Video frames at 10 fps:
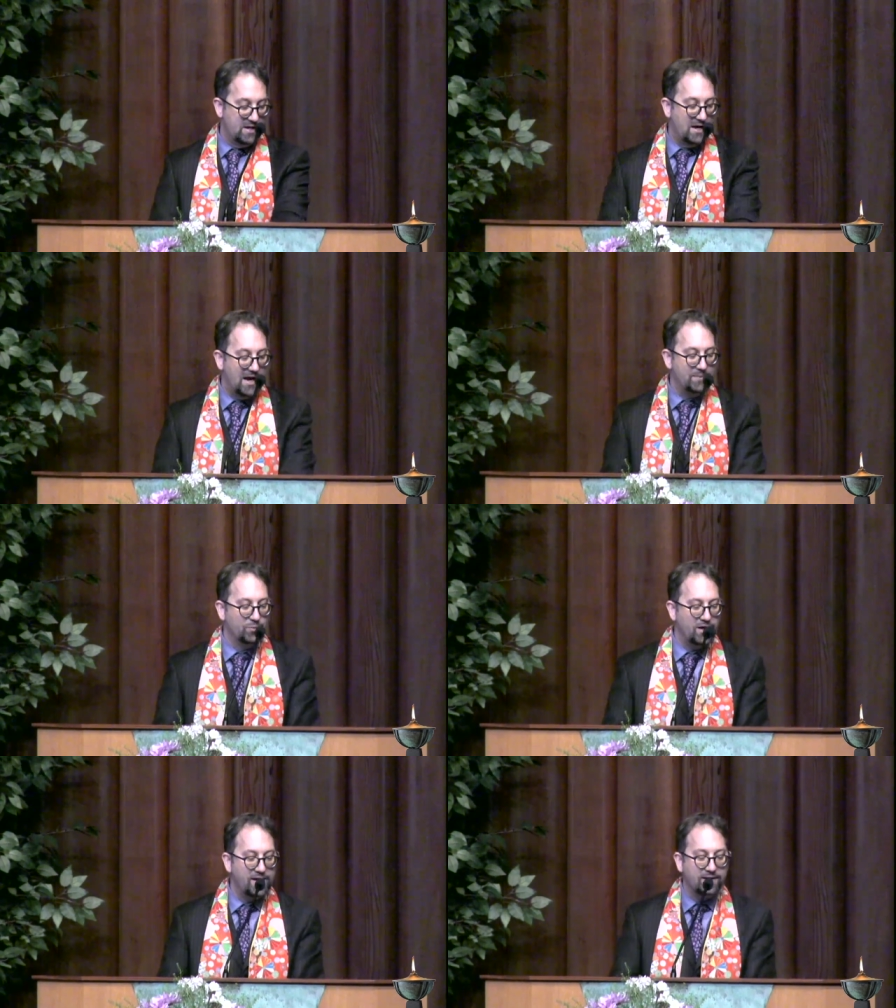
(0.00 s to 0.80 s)
I
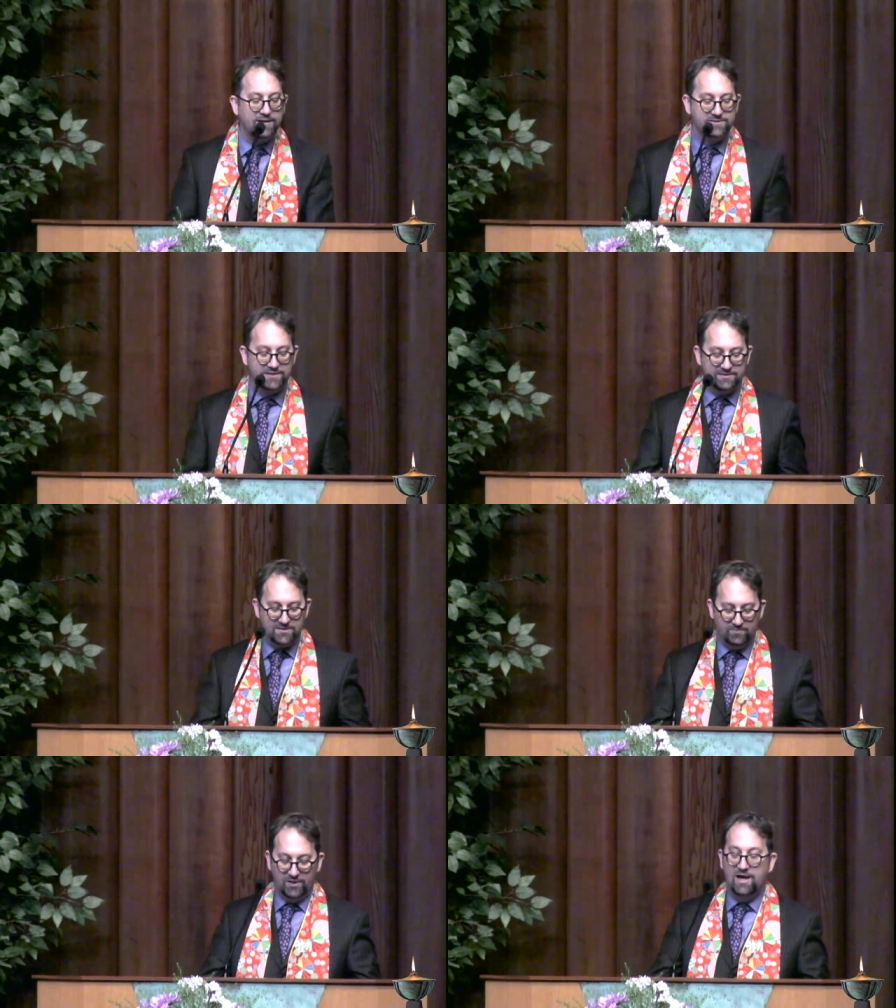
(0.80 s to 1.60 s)
break a
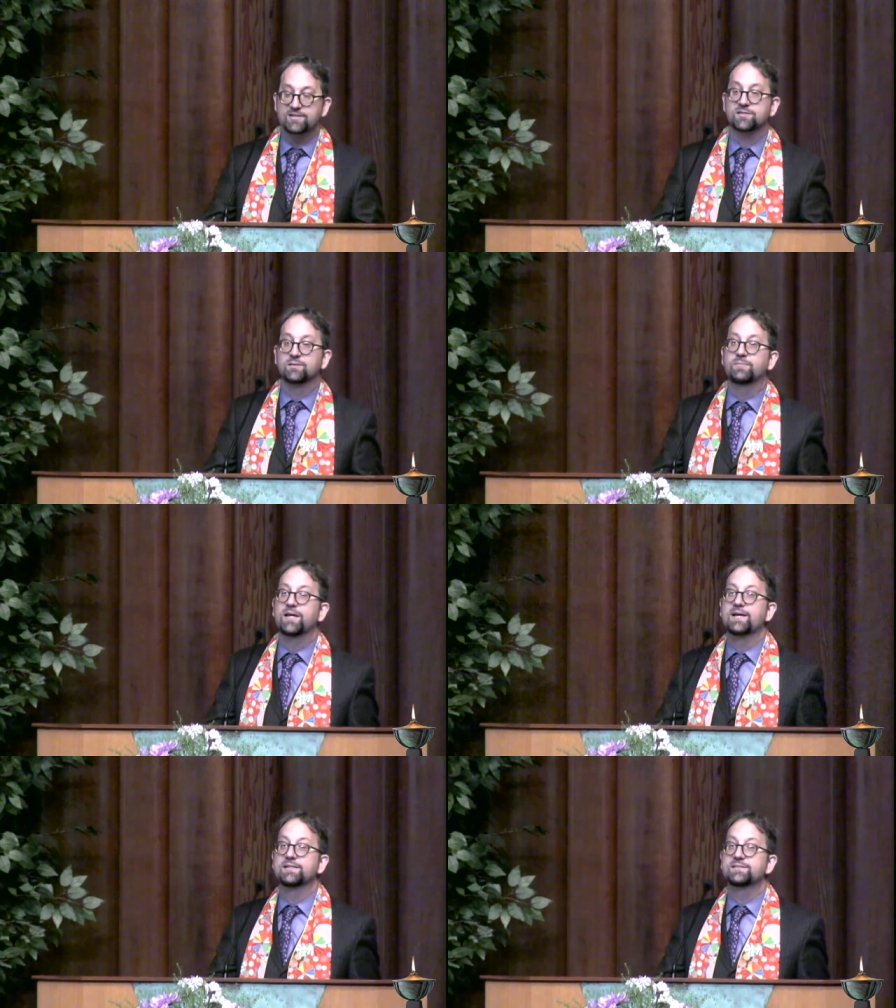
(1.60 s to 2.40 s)
scented blossom
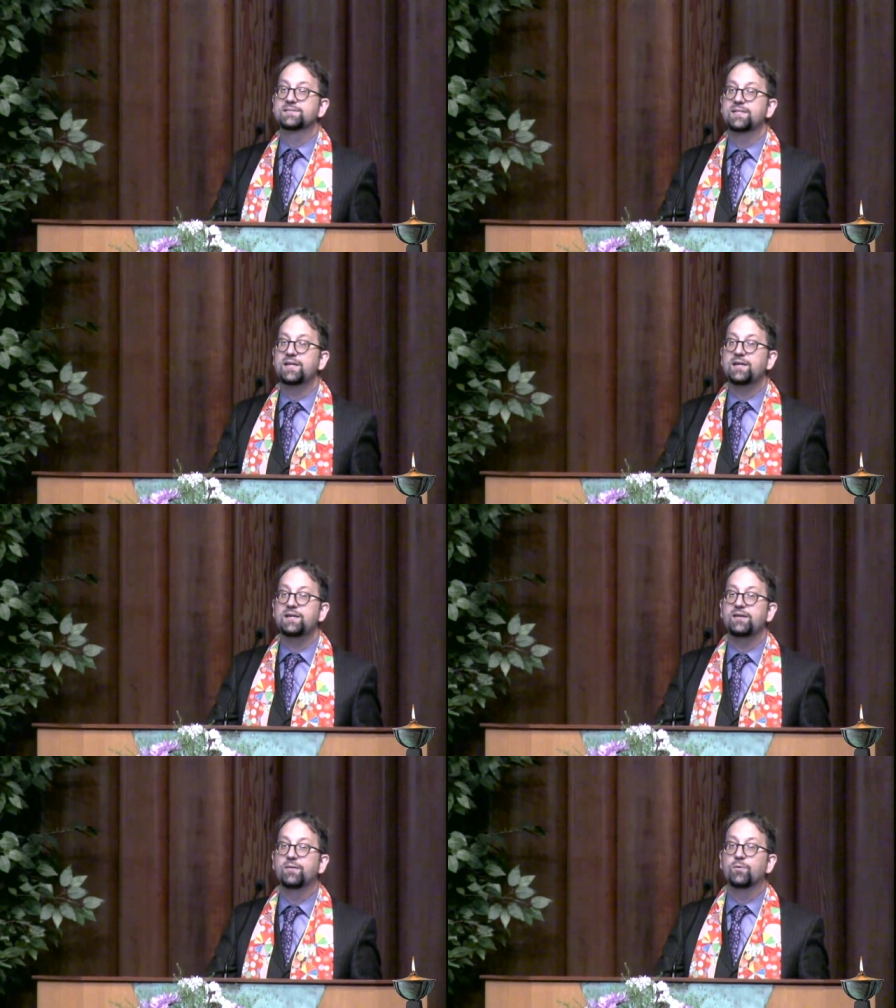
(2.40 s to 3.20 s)
and
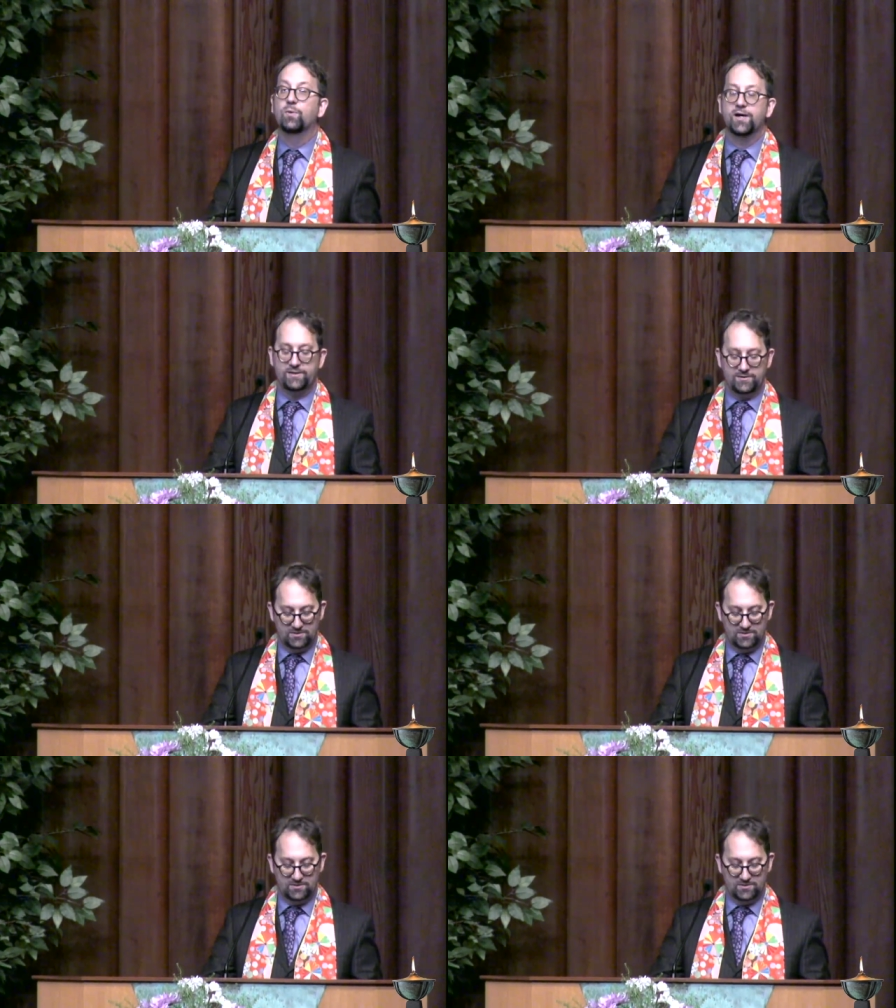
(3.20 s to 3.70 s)
see the white.